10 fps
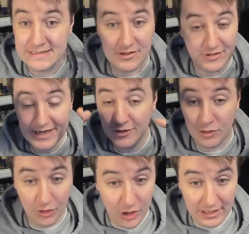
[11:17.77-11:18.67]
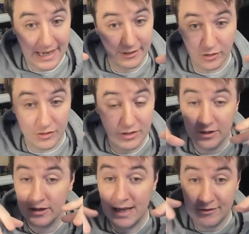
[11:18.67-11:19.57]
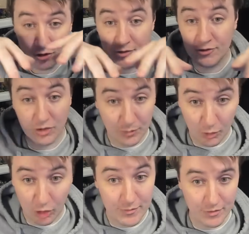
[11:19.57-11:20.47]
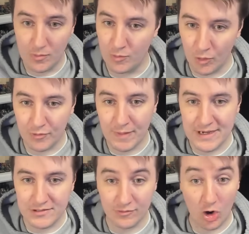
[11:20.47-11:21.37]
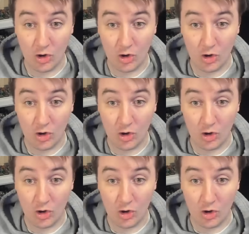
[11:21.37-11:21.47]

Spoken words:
The second and third line could, in terms of your deployment zone with what space you've got,